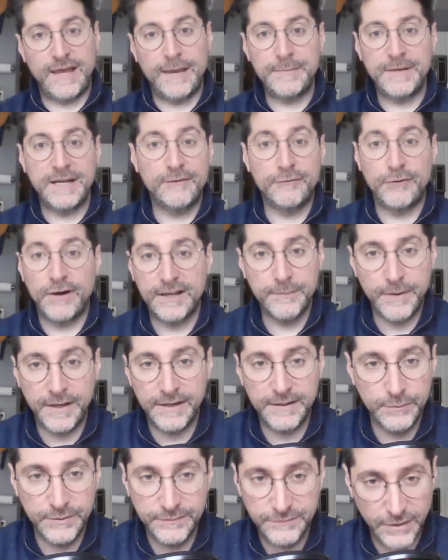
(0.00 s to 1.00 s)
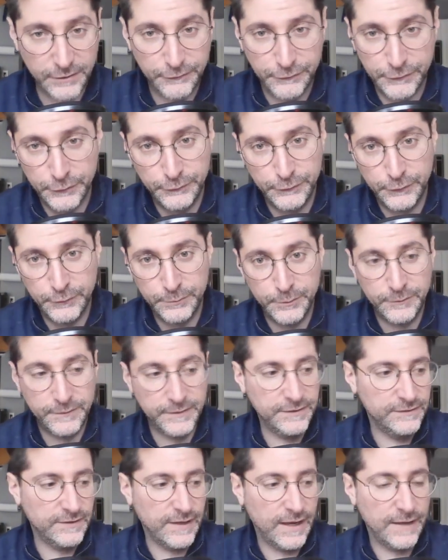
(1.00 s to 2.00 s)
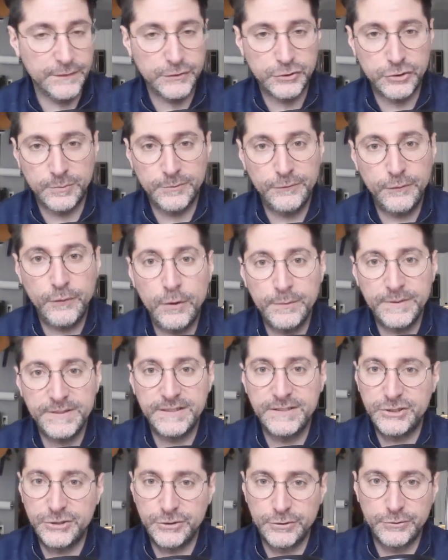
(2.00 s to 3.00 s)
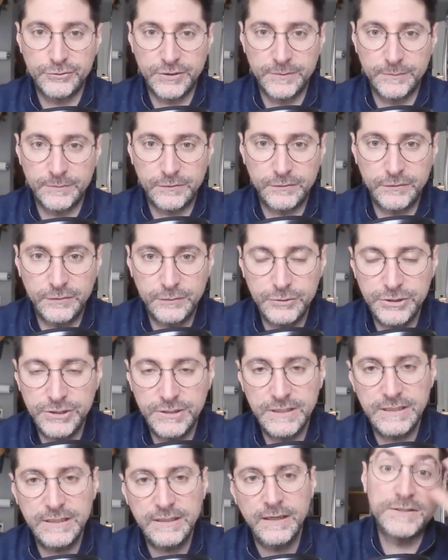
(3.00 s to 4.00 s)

I mean, we've done a few food movies on the show before. We did Jiro Dreams of Sushi,